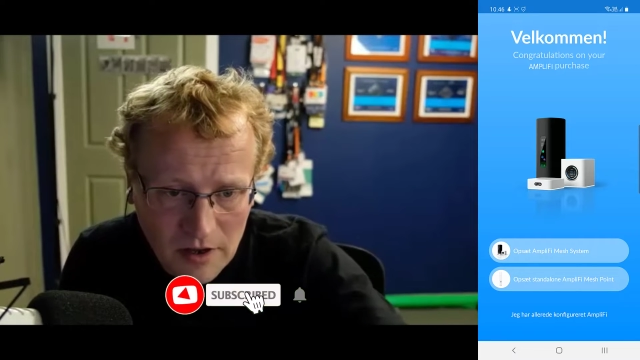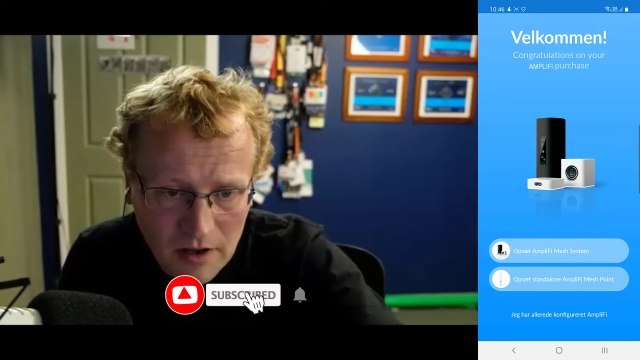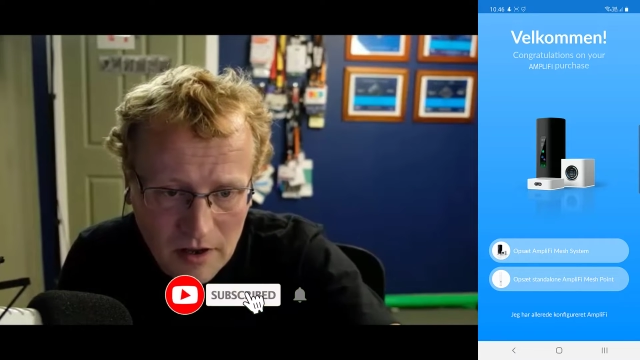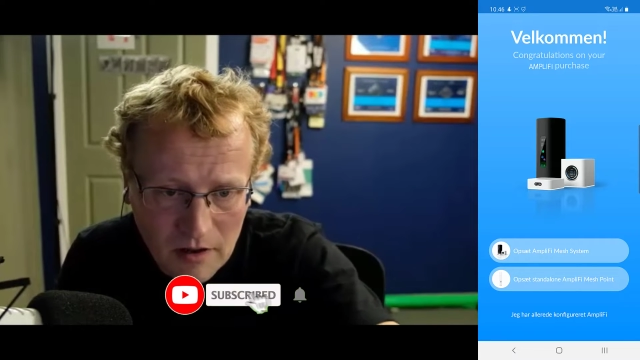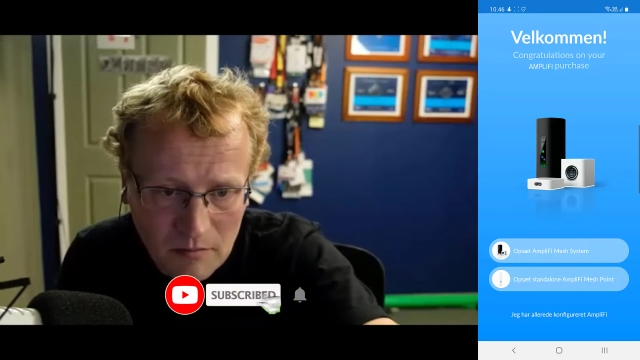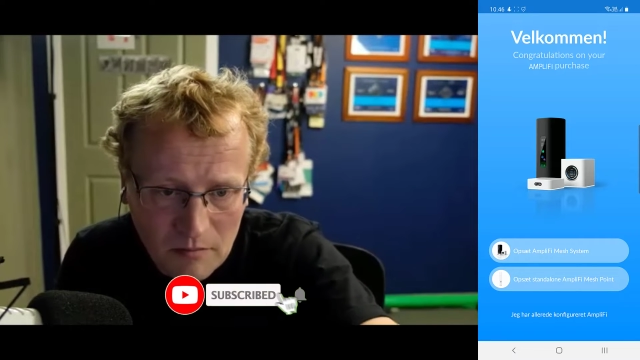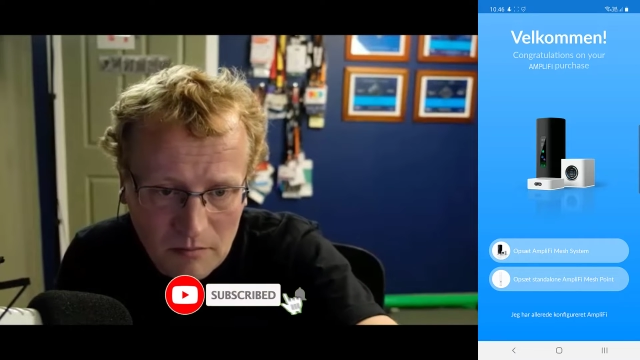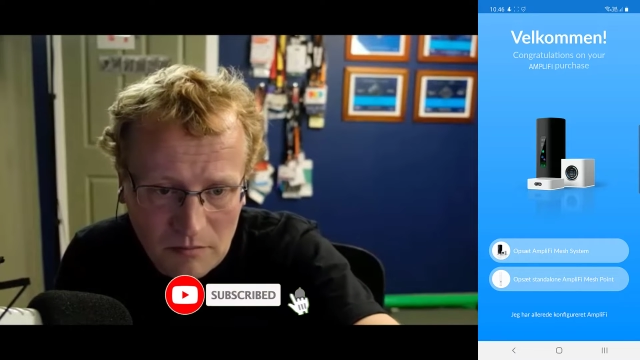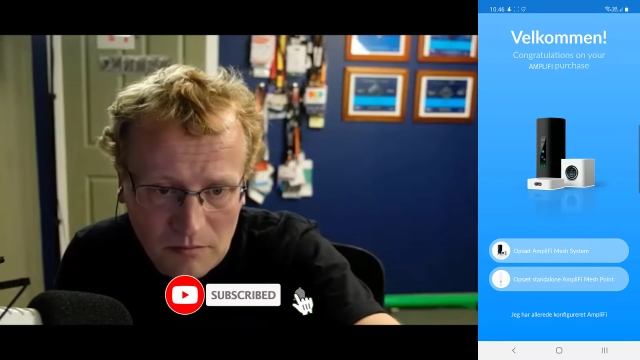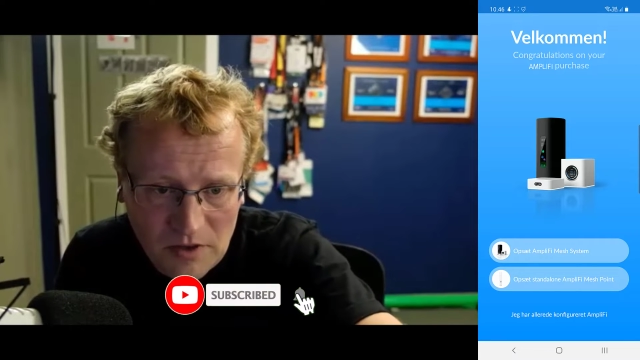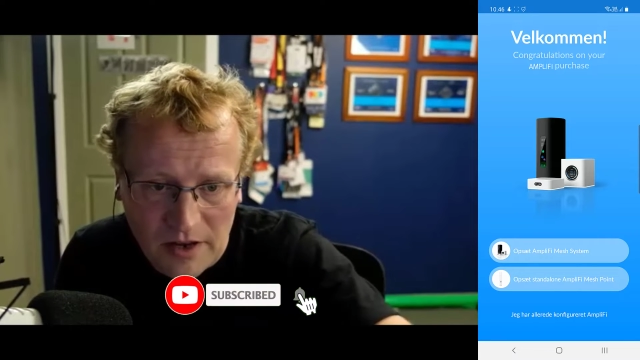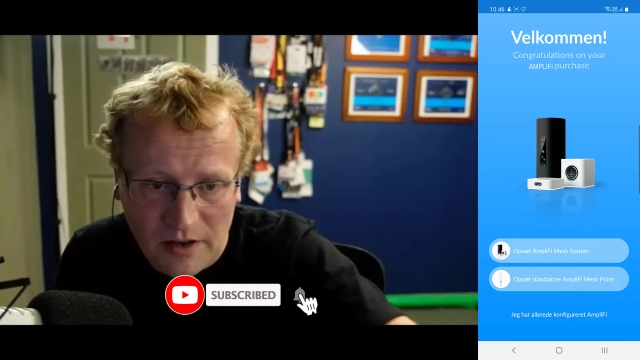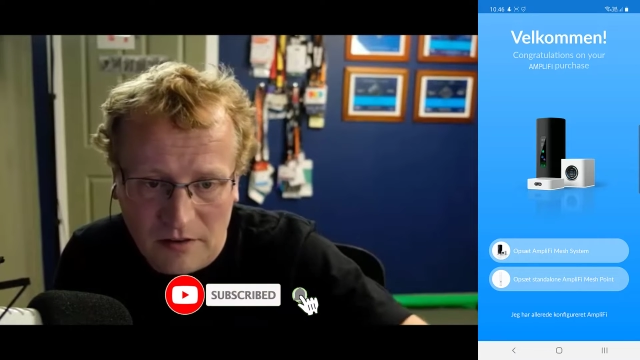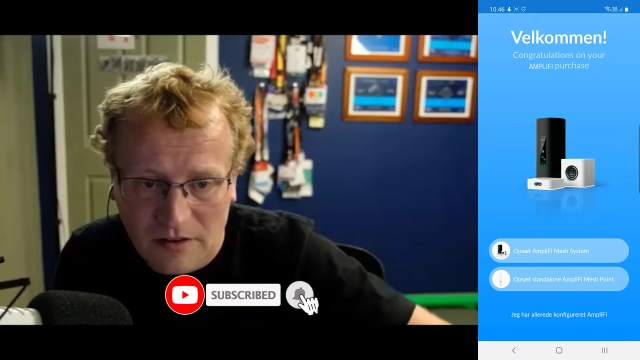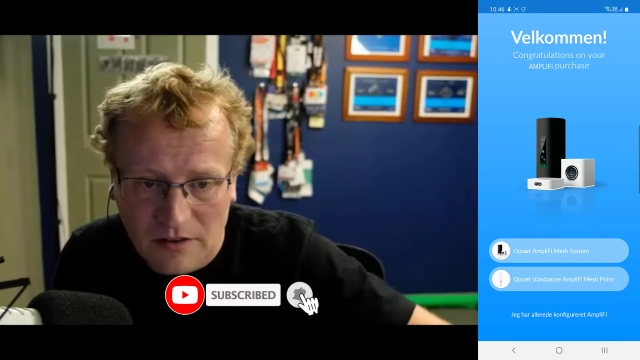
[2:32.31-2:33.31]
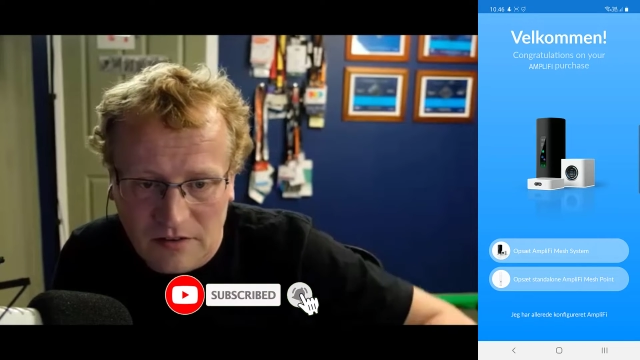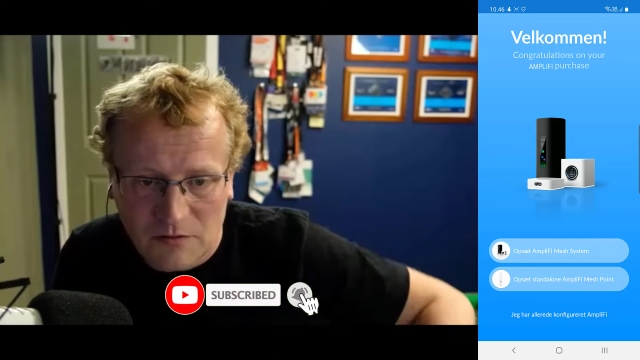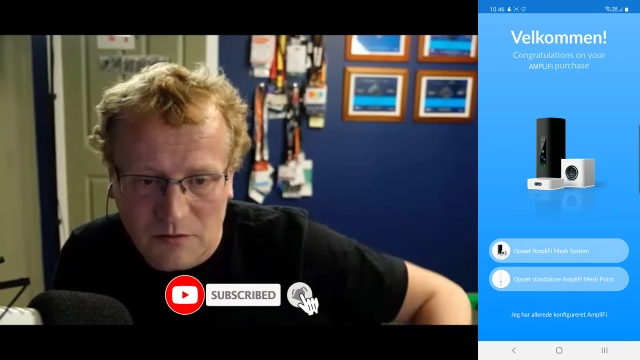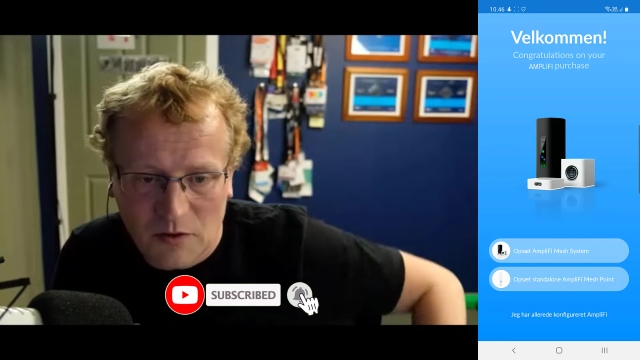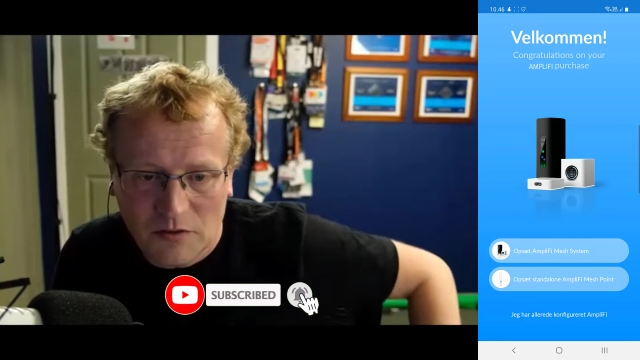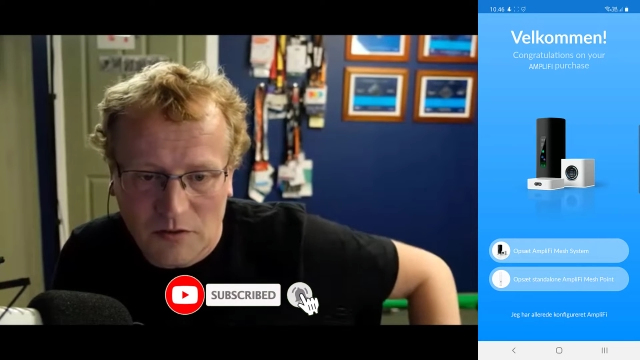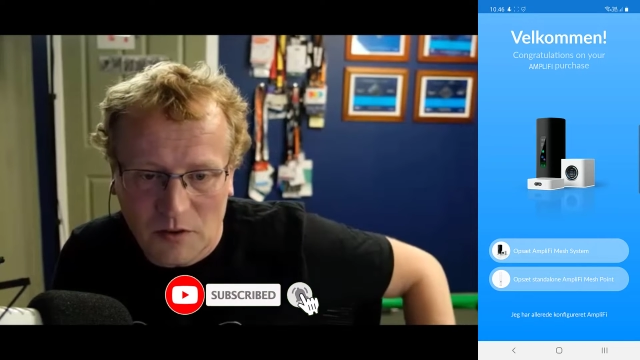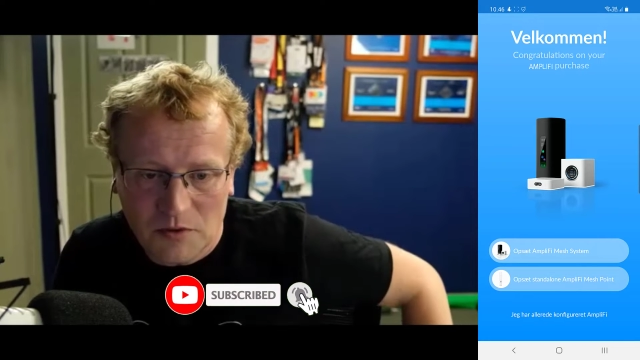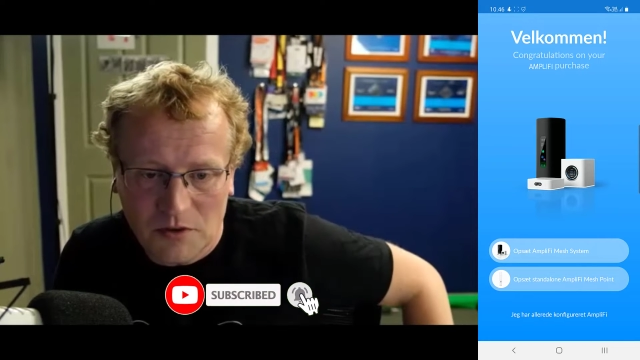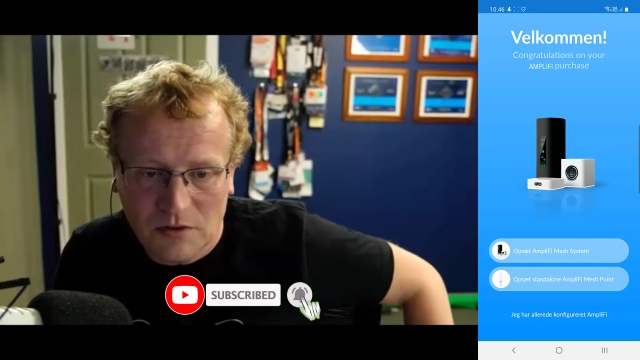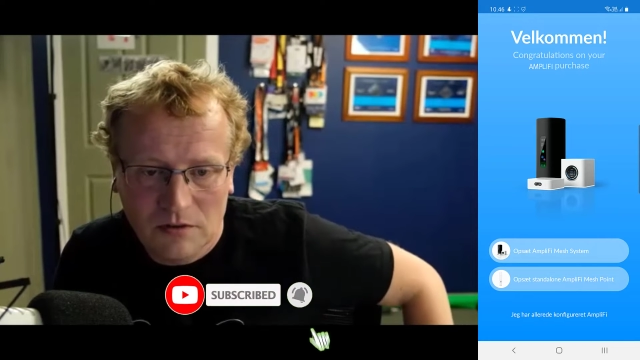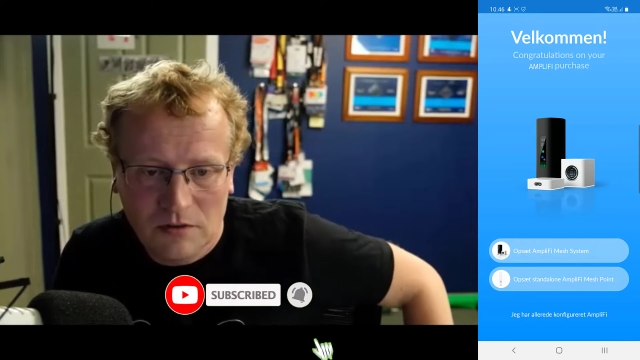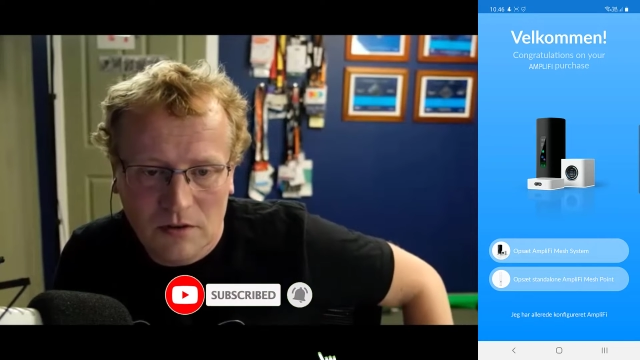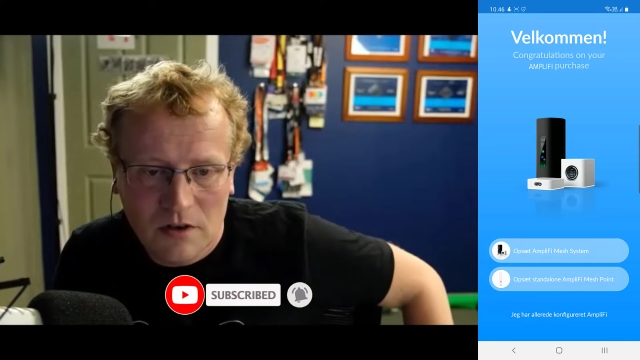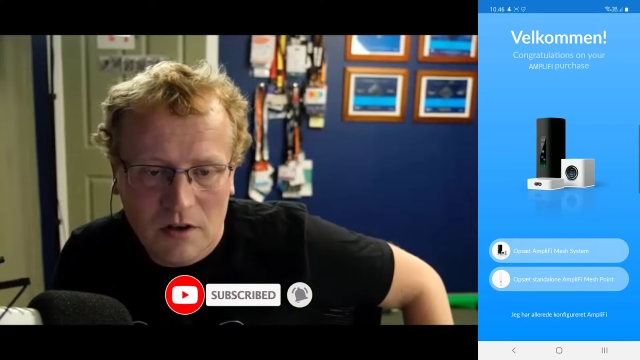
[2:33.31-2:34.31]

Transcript: Um, yeah, that's the first option.